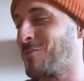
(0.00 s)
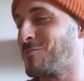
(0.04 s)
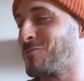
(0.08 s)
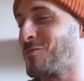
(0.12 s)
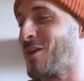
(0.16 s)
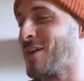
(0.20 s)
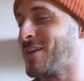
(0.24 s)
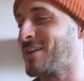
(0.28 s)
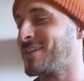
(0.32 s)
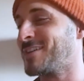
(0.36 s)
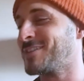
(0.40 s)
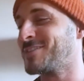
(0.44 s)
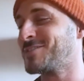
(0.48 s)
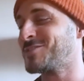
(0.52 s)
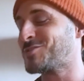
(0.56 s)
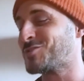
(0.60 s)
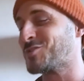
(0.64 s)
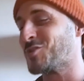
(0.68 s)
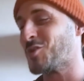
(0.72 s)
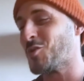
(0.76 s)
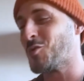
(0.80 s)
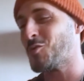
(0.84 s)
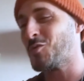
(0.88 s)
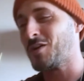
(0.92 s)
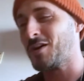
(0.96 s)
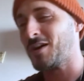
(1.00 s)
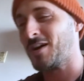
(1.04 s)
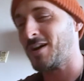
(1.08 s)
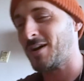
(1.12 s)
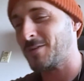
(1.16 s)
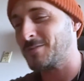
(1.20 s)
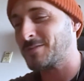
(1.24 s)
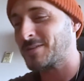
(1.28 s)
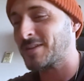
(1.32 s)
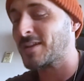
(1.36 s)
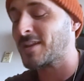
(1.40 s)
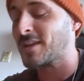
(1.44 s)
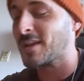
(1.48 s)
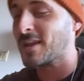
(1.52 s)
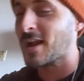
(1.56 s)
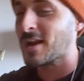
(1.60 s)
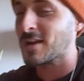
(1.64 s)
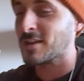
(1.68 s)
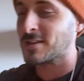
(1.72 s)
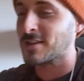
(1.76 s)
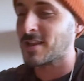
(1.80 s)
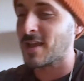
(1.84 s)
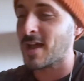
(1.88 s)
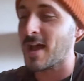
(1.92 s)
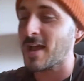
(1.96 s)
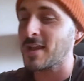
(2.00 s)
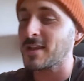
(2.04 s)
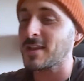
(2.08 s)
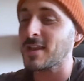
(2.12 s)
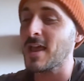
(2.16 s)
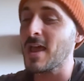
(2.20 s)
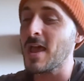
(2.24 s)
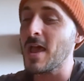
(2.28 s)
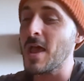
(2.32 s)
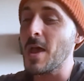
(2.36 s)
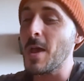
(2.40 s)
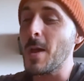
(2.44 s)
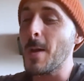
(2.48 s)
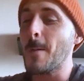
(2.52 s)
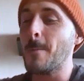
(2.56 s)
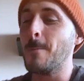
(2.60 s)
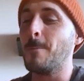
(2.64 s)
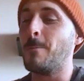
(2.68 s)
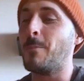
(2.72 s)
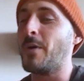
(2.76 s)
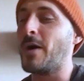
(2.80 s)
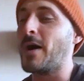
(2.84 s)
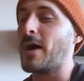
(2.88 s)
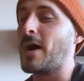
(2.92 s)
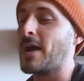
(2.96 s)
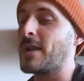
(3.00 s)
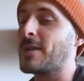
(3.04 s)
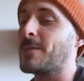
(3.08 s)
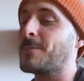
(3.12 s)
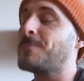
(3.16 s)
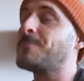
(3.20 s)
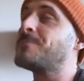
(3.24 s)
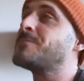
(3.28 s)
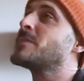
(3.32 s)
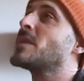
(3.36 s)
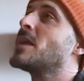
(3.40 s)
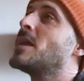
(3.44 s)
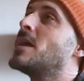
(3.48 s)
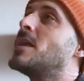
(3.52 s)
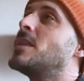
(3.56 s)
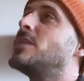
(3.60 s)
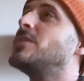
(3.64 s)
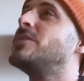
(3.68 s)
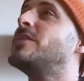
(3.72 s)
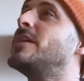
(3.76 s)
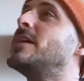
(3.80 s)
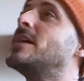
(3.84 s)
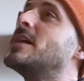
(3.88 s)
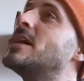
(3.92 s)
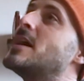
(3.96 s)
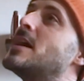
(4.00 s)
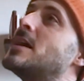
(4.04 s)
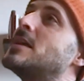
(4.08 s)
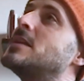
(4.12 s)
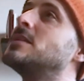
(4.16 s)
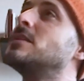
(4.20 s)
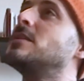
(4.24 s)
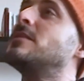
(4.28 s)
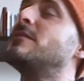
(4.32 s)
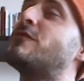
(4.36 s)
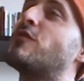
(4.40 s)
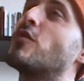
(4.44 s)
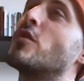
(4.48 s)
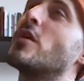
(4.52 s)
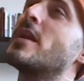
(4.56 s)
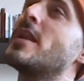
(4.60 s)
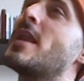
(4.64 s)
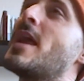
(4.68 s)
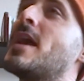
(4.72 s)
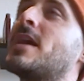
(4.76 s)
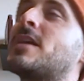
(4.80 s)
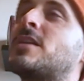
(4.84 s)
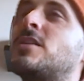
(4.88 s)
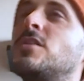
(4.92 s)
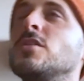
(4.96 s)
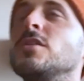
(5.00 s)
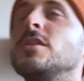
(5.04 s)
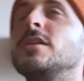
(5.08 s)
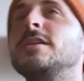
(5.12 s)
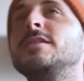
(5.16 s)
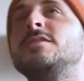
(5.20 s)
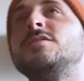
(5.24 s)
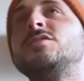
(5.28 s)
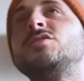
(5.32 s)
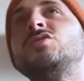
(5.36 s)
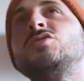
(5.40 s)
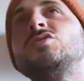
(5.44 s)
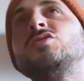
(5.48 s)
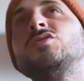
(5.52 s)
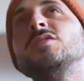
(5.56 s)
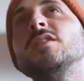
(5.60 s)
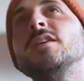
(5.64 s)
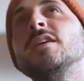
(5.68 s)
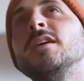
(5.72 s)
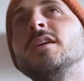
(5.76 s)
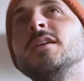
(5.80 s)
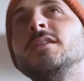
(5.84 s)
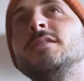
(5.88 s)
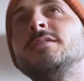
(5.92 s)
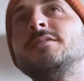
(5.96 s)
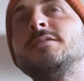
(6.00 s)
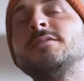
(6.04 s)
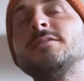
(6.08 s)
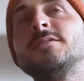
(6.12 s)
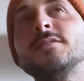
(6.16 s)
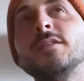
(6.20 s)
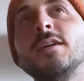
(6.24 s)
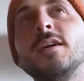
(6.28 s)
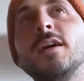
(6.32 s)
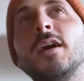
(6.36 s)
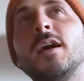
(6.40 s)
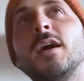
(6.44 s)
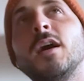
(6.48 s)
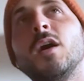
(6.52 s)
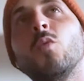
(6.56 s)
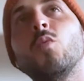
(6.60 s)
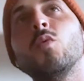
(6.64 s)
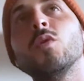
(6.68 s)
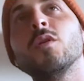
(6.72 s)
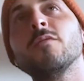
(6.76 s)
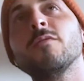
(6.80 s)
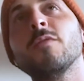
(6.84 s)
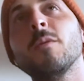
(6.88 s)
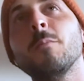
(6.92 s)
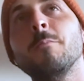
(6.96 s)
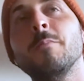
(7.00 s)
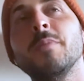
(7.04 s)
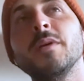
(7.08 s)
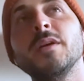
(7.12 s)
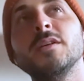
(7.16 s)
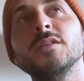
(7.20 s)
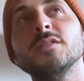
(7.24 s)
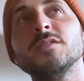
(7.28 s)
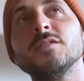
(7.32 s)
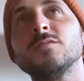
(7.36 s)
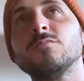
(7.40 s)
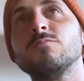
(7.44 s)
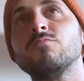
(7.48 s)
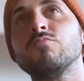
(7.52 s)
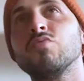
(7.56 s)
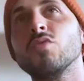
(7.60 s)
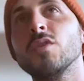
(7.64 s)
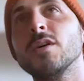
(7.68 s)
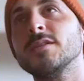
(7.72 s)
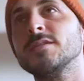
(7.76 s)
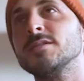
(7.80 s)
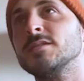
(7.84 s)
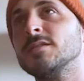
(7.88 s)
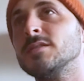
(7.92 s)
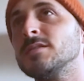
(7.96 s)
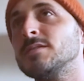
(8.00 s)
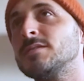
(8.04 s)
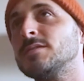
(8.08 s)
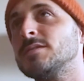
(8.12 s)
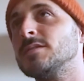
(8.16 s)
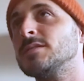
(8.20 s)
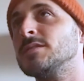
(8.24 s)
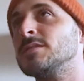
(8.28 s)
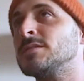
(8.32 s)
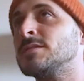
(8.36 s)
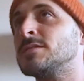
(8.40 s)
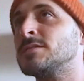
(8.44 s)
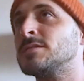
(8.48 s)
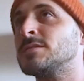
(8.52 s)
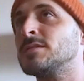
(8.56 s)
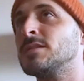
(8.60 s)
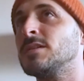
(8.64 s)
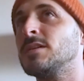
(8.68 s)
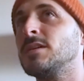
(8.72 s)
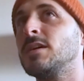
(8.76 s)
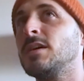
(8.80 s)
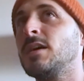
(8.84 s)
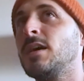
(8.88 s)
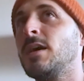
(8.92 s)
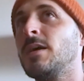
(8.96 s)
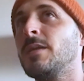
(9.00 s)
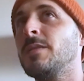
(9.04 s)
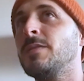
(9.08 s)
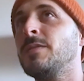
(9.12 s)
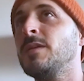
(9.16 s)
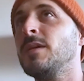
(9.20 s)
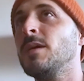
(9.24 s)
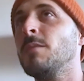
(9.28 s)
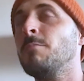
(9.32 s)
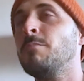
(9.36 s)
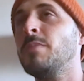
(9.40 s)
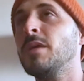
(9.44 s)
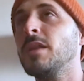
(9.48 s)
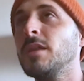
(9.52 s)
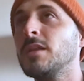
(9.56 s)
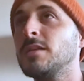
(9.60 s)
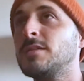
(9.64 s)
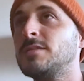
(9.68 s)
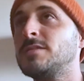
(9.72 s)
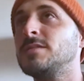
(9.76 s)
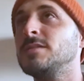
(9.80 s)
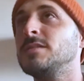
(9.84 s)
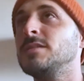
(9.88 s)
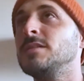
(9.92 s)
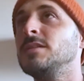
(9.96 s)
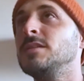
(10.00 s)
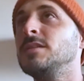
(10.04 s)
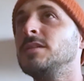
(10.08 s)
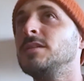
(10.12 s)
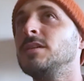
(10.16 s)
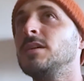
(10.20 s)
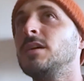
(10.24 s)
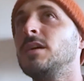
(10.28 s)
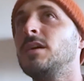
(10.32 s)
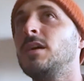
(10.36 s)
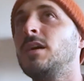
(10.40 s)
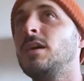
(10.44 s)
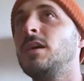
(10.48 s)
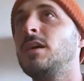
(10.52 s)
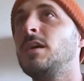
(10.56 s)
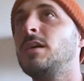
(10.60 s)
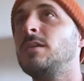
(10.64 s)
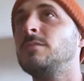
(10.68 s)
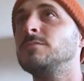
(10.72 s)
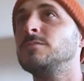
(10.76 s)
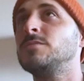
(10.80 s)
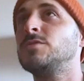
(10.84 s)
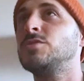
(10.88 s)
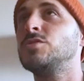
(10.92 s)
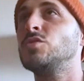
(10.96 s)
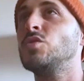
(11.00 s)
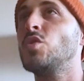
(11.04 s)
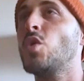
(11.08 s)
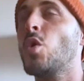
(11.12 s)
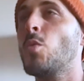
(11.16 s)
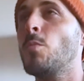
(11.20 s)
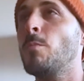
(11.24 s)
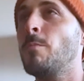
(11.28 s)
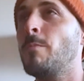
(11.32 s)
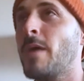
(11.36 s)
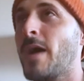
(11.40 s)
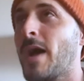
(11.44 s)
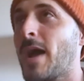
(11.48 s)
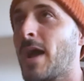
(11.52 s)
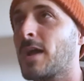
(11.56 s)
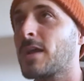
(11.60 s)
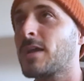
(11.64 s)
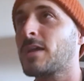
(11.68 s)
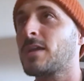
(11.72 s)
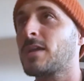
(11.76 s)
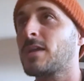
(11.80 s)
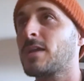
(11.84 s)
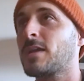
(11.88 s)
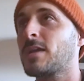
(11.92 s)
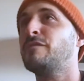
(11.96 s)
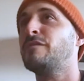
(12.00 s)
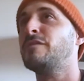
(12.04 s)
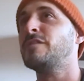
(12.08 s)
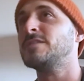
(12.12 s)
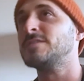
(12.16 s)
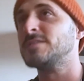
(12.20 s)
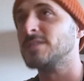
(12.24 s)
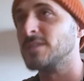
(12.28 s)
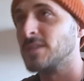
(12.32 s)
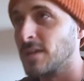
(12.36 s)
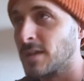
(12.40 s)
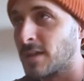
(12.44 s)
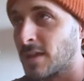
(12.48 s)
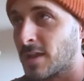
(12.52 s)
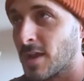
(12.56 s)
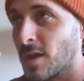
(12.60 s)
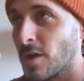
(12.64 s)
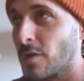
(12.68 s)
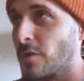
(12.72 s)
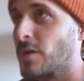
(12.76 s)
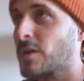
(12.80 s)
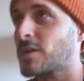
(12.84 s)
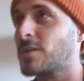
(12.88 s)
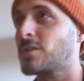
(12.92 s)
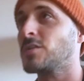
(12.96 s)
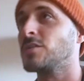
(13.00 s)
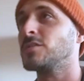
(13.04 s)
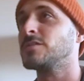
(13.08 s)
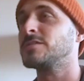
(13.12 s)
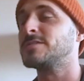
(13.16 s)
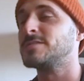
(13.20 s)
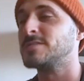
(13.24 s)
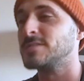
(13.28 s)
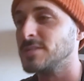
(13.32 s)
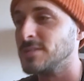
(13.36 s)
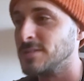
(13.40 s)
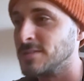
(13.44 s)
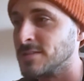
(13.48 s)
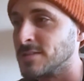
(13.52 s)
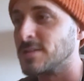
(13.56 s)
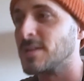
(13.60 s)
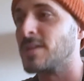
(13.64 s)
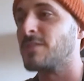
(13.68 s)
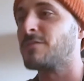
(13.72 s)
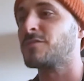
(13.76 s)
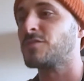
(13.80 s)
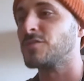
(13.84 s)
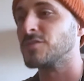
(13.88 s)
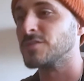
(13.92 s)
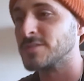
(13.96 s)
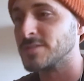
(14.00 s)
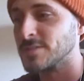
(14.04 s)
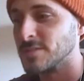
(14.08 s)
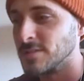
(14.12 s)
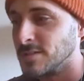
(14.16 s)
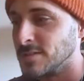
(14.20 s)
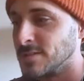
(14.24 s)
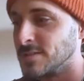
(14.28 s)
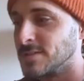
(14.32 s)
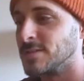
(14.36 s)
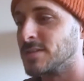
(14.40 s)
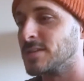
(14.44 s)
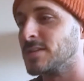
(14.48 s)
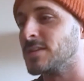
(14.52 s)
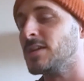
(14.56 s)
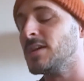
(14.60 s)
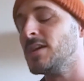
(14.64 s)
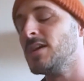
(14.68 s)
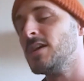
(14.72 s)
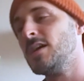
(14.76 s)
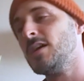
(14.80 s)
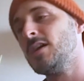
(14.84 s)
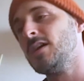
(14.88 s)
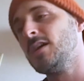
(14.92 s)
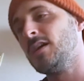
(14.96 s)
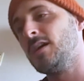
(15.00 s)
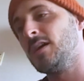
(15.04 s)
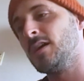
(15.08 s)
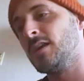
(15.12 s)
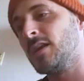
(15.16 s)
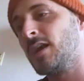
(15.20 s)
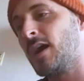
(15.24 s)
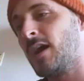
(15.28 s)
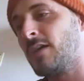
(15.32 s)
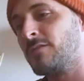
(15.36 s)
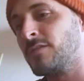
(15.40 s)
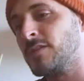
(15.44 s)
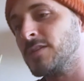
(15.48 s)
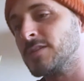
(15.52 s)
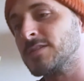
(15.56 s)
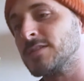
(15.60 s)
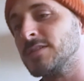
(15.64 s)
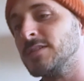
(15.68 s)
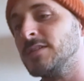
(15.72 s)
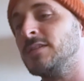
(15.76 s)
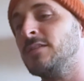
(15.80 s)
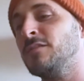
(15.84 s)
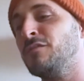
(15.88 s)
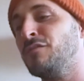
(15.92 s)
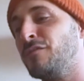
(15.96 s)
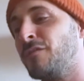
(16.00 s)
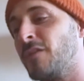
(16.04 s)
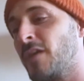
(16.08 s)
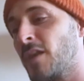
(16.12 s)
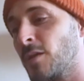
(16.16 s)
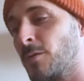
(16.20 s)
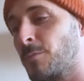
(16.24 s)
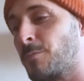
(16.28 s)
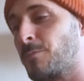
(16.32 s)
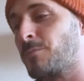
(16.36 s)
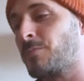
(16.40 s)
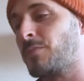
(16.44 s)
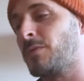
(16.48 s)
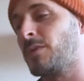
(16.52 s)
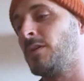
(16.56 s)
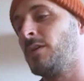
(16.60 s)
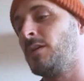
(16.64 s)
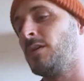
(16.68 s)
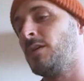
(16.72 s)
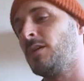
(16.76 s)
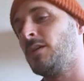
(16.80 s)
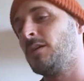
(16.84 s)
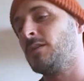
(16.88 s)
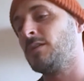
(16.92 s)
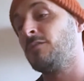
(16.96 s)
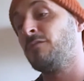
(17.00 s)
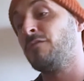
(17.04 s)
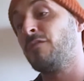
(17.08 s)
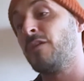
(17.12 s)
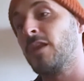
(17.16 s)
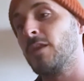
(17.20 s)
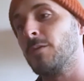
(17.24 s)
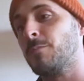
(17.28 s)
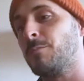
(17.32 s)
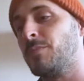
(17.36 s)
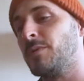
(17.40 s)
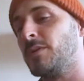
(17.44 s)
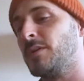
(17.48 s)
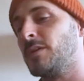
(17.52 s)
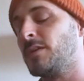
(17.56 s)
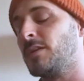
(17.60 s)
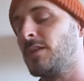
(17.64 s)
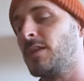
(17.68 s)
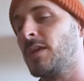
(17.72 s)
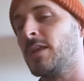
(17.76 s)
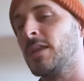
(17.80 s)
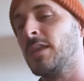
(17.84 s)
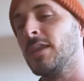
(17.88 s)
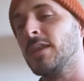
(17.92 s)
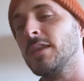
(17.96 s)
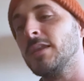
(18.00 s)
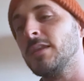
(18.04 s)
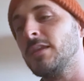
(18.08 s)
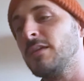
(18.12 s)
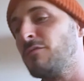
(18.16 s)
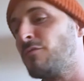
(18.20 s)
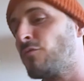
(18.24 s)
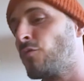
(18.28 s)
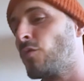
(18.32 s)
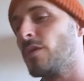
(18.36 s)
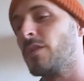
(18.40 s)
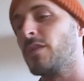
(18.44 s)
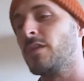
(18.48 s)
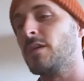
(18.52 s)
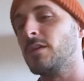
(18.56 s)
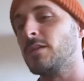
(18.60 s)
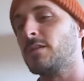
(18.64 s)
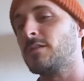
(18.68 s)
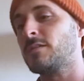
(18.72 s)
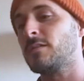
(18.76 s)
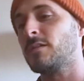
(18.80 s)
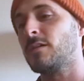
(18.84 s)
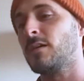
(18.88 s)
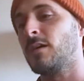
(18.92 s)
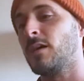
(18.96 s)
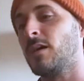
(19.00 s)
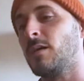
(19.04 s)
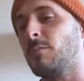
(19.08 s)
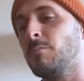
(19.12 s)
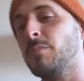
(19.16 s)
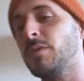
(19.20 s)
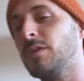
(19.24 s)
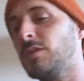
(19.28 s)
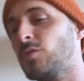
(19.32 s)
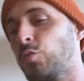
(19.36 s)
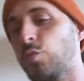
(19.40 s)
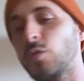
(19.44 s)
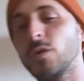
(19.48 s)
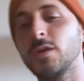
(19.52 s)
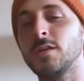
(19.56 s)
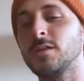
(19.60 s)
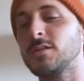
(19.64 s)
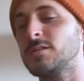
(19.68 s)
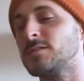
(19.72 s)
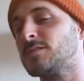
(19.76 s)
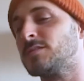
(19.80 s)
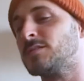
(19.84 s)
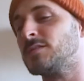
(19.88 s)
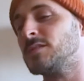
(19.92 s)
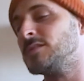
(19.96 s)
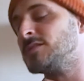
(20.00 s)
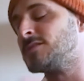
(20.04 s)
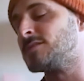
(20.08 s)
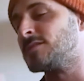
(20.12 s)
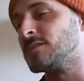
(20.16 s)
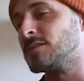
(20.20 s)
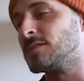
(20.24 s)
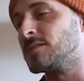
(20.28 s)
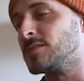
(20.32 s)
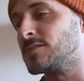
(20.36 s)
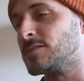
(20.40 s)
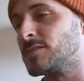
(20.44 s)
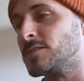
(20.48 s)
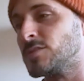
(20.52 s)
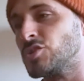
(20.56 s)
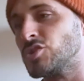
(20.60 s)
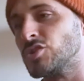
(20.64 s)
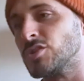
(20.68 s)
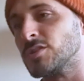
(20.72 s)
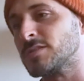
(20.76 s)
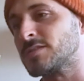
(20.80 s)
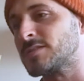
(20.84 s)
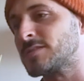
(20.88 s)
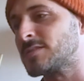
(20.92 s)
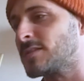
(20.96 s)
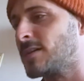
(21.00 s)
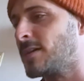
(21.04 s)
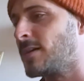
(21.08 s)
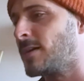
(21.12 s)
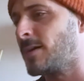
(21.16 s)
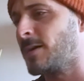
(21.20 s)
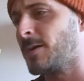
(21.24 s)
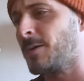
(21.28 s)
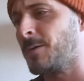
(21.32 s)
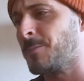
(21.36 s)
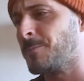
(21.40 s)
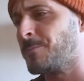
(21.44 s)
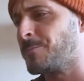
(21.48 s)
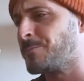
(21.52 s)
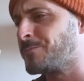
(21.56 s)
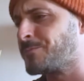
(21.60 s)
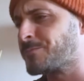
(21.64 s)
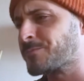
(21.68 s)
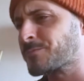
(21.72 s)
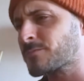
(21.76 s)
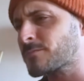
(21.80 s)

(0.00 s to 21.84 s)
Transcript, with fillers: I'm running. So uh, did a lot of that. But for an actor, it's it's uh, one of the biggest presents is uh, the ability um, to go back and visit a character season after season, and obviously develop uh, develop it and live with it uh, between the seasons, and just. Um,